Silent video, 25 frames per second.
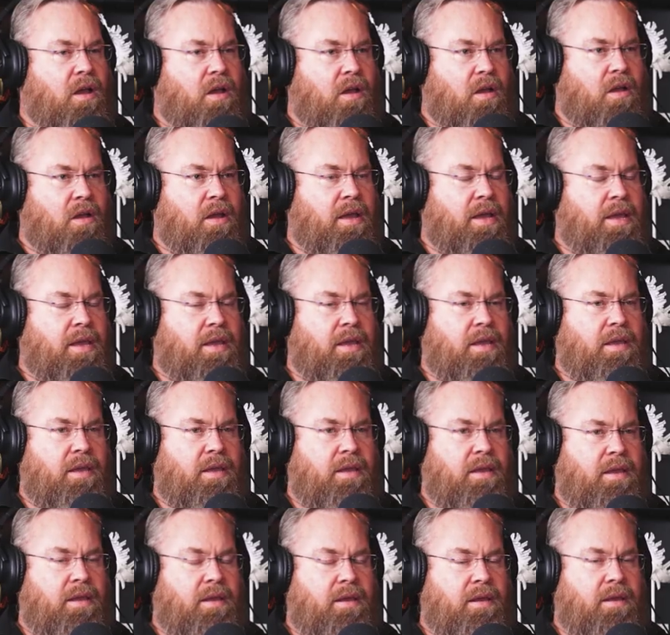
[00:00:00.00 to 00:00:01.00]

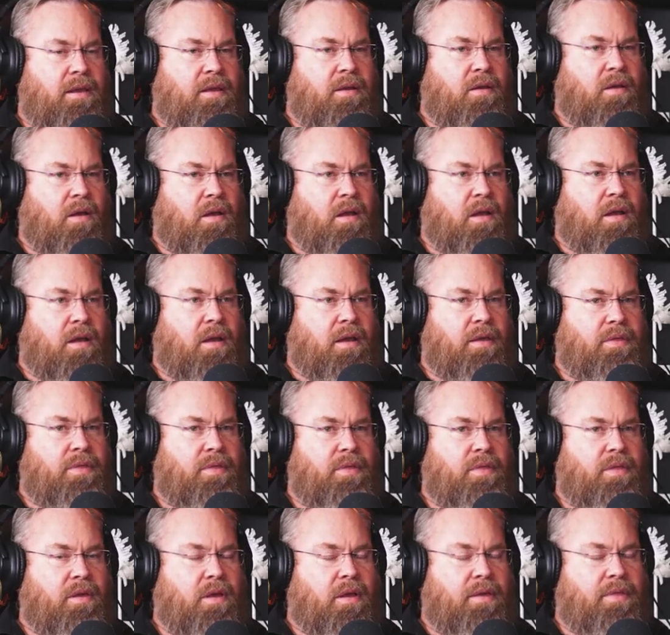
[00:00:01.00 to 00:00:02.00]
I I,
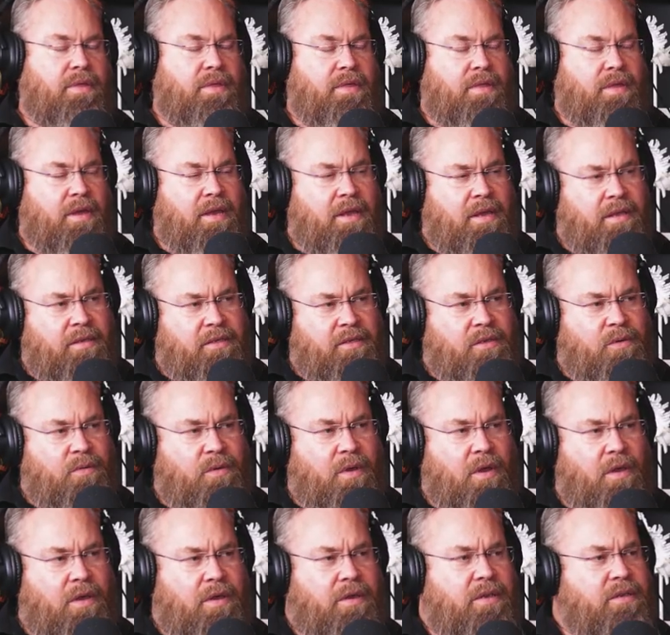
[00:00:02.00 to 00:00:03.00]
th- I think it's
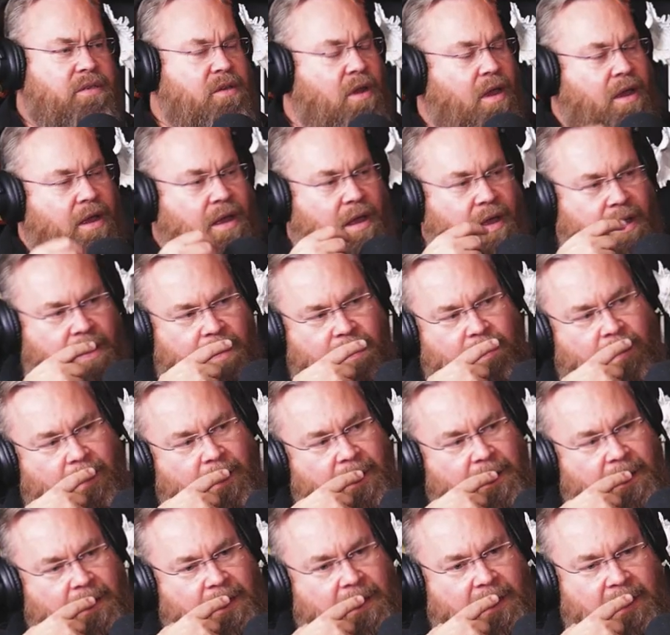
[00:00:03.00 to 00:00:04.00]
still going because I, I,
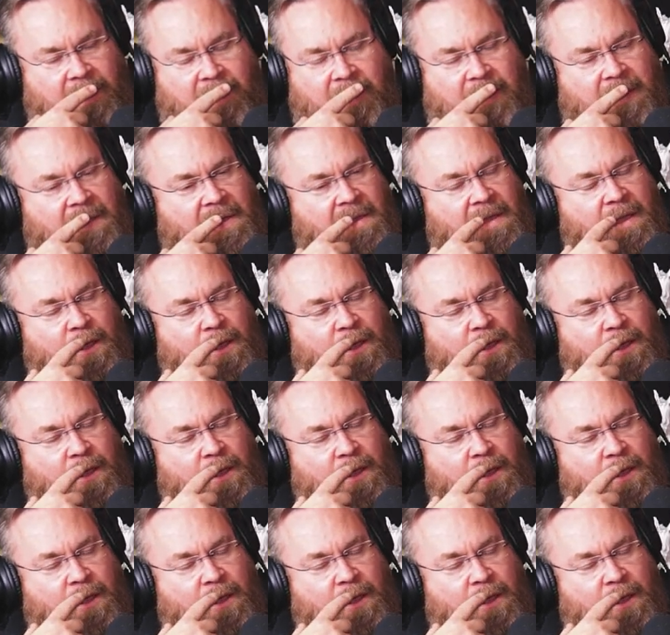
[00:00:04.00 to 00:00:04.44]
I